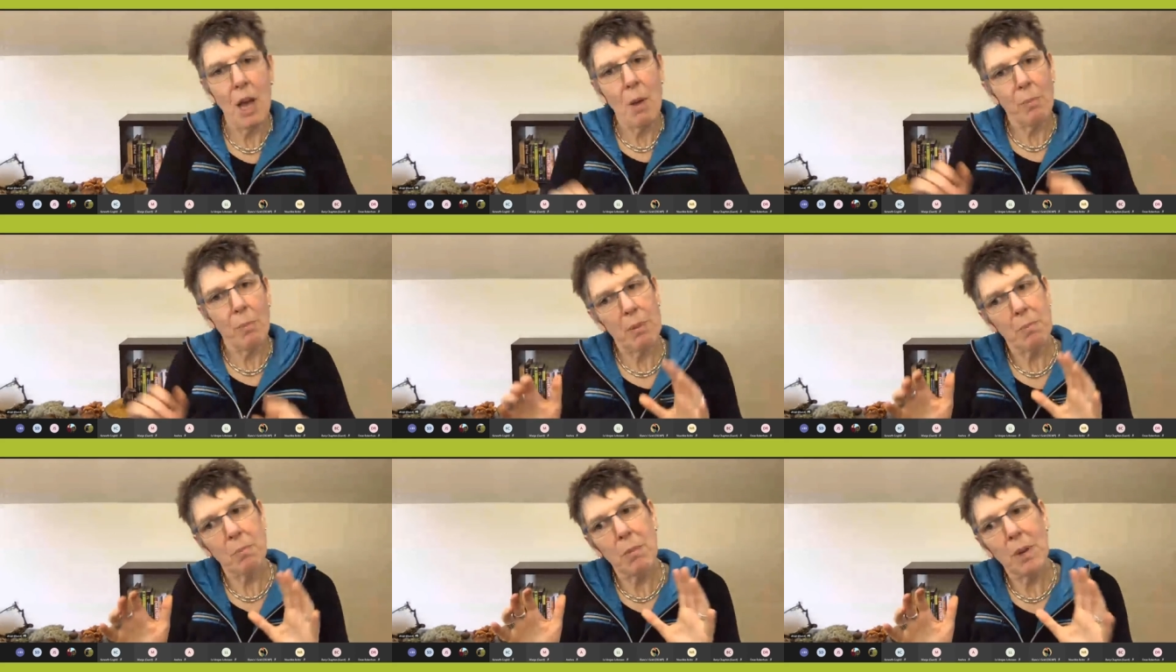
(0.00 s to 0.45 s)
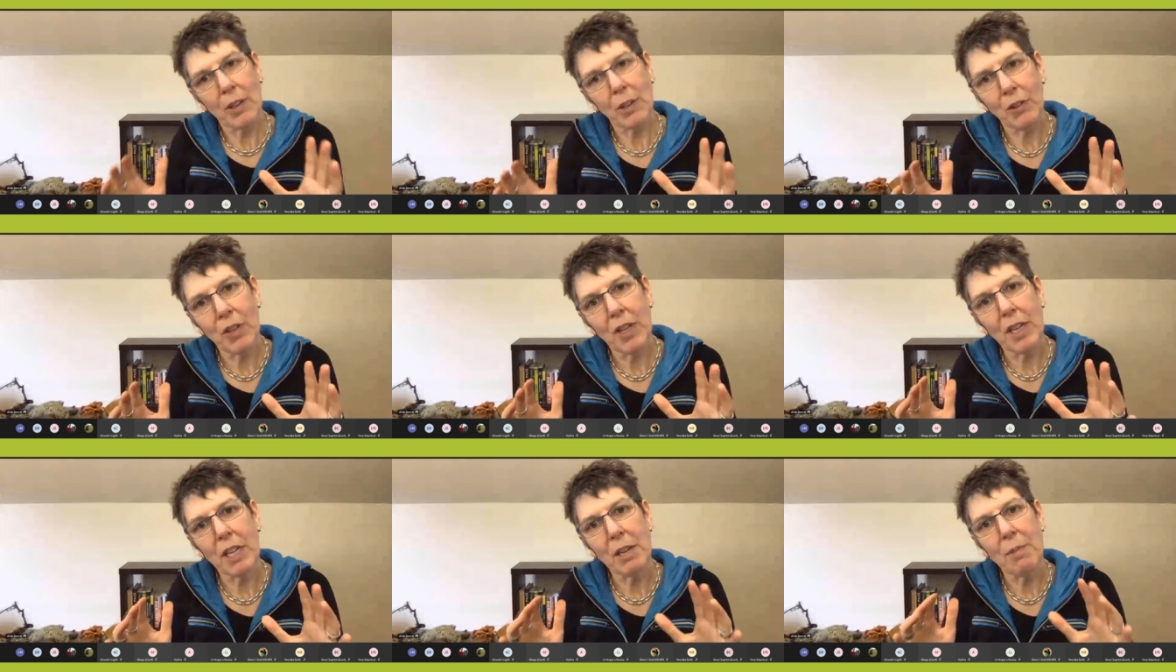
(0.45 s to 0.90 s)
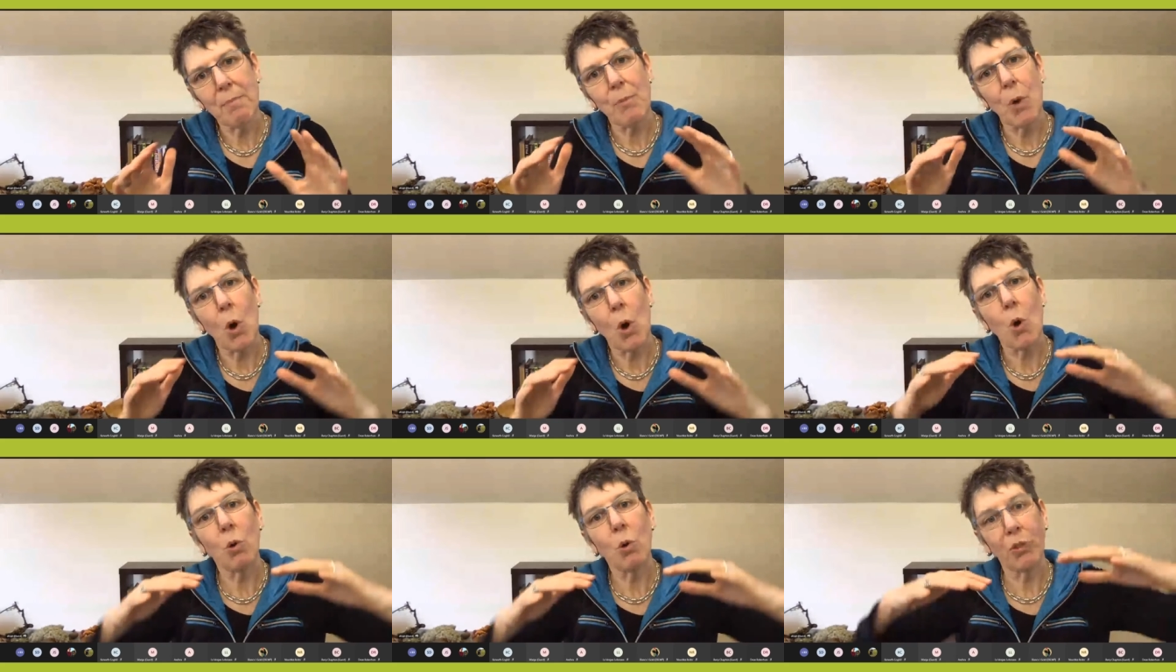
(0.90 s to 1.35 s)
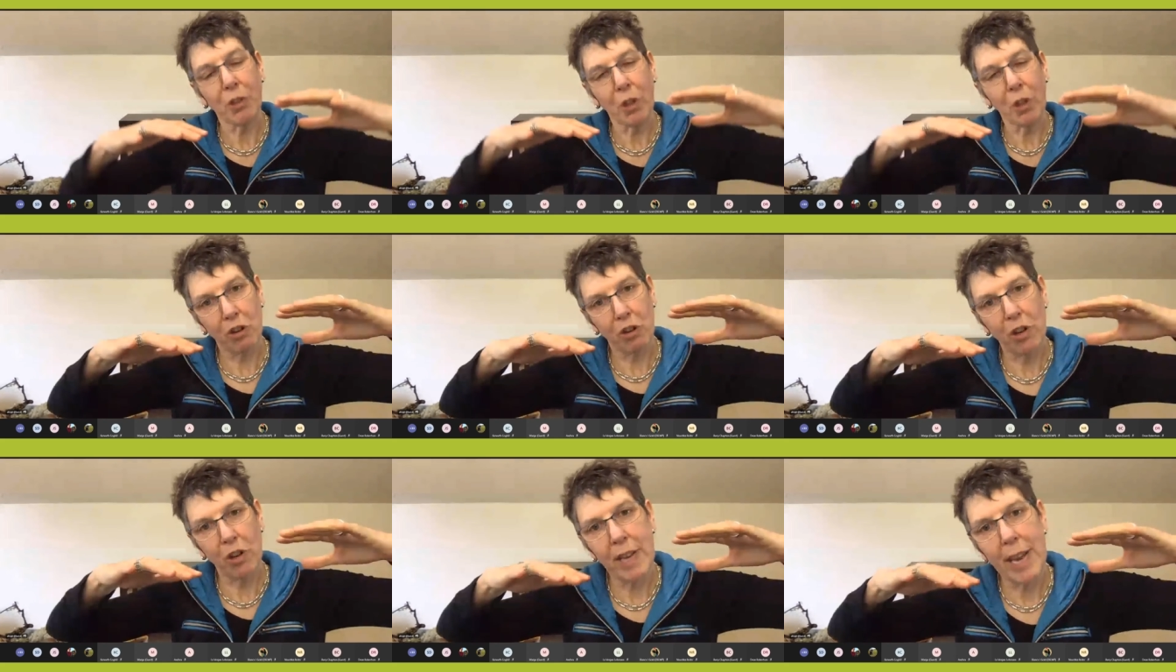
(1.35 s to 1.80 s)
but mycelium
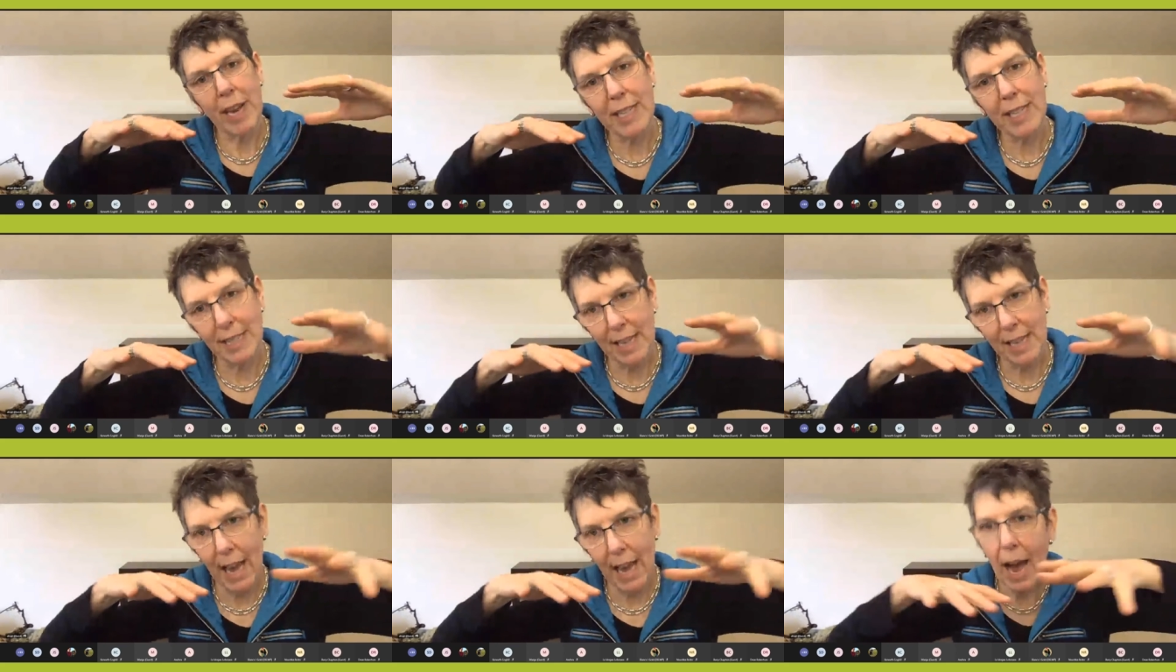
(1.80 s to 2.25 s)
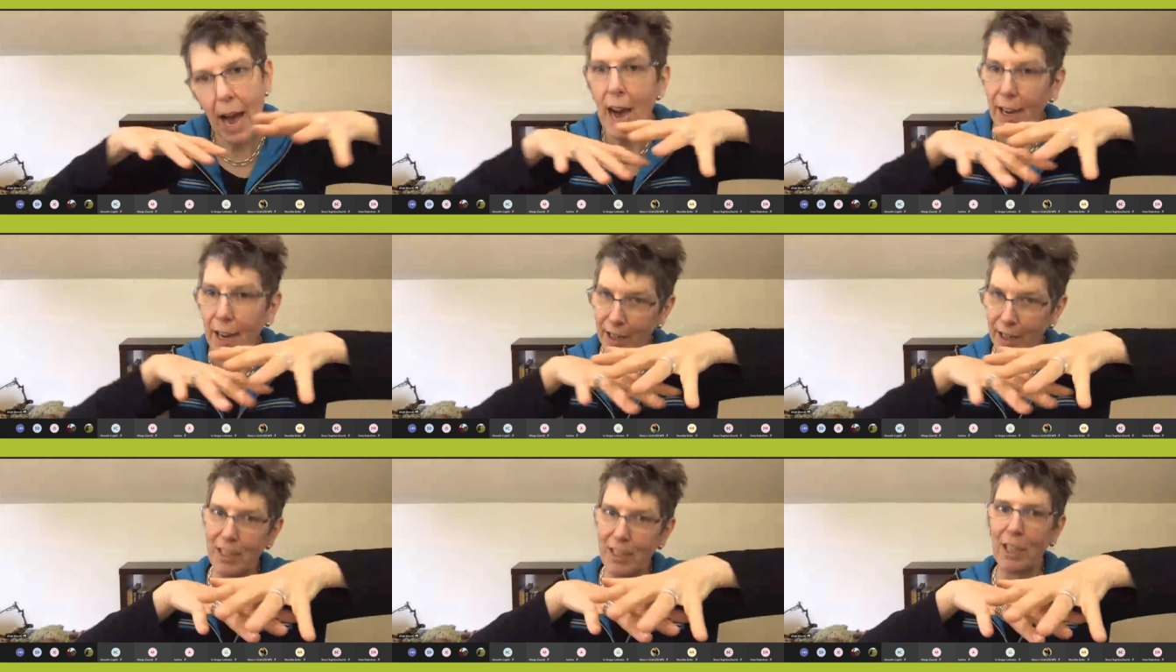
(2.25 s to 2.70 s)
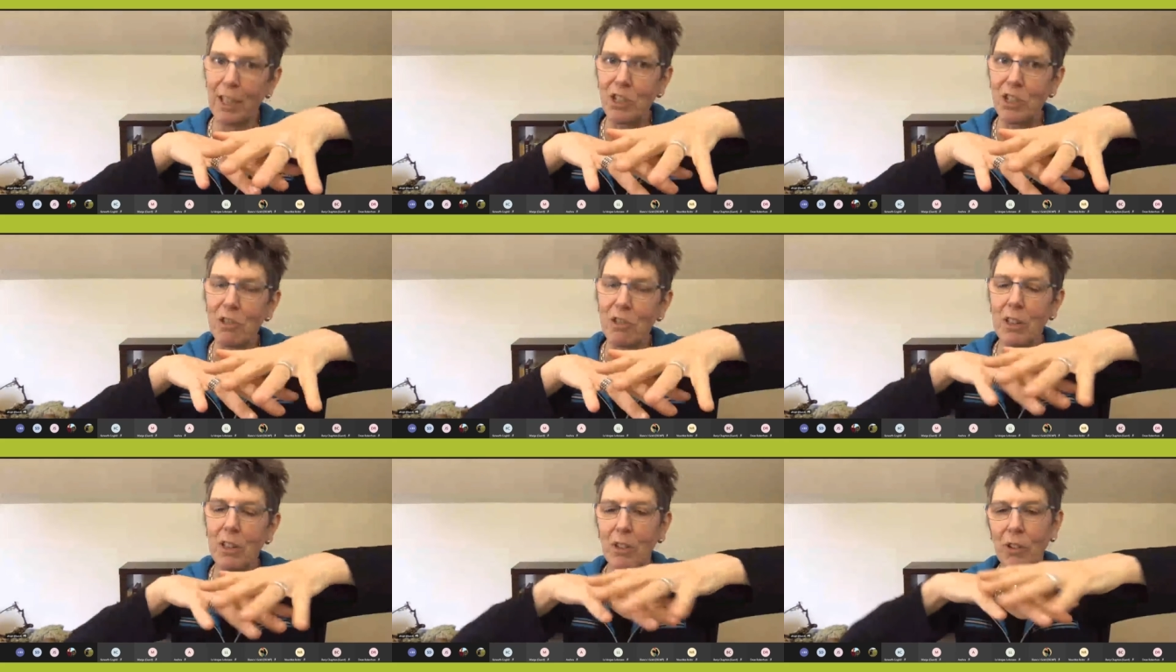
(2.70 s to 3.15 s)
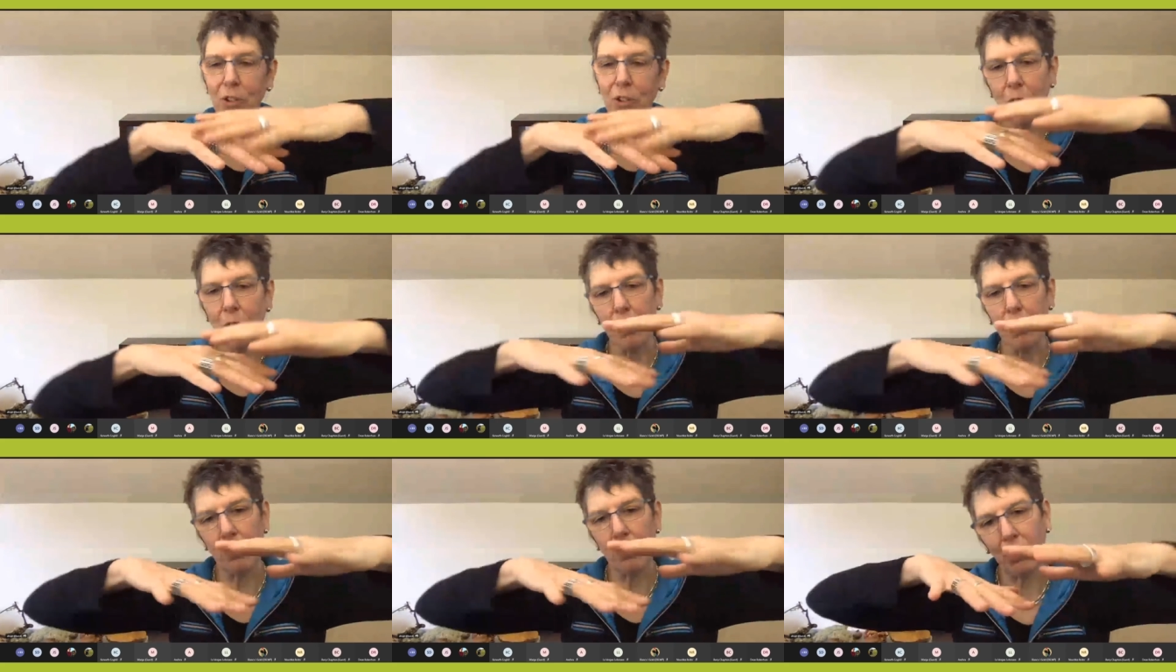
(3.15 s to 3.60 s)
also creates architecture in
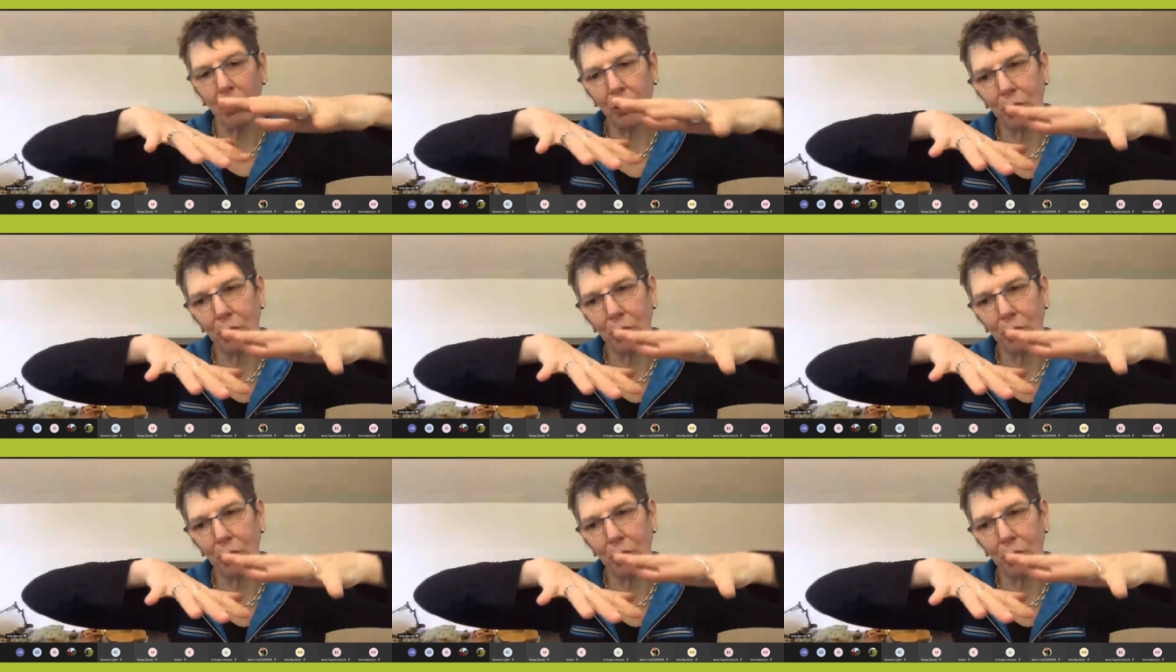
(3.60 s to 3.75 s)
soil.